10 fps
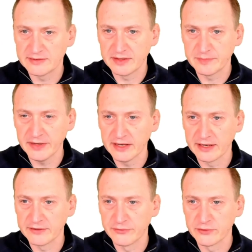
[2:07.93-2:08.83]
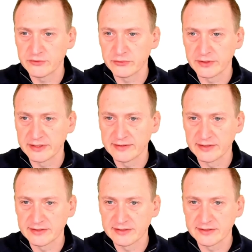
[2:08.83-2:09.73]
better than the first two, at least.
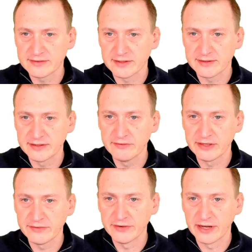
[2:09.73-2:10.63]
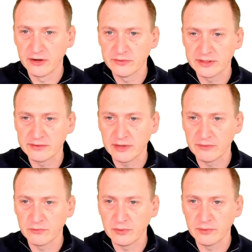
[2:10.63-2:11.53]
Let's leave it there for now,
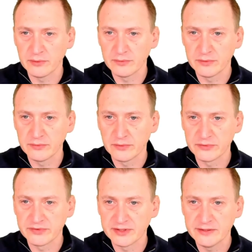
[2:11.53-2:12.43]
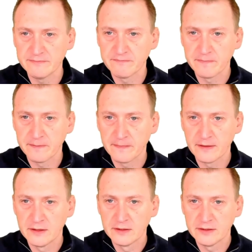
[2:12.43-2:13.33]
and we'll see.
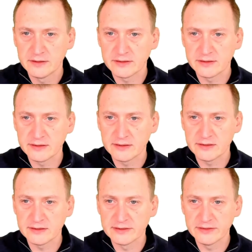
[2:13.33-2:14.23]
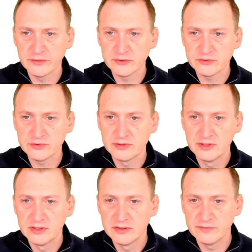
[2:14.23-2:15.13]
Leverage
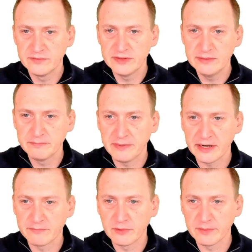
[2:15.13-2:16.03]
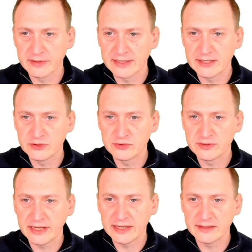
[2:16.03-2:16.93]
Veeam backup
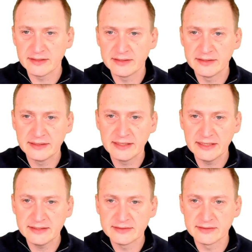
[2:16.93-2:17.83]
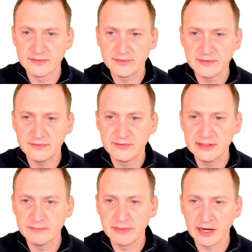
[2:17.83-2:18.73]
replication and native
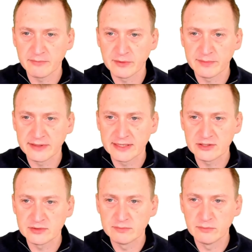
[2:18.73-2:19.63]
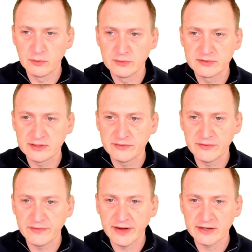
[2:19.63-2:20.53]
Veeam backup replication
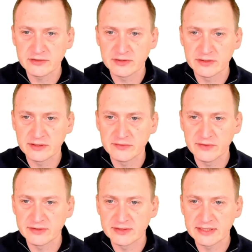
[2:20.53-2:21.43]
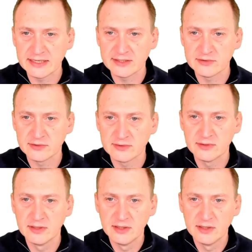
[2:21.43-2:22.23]
multi-factor authentication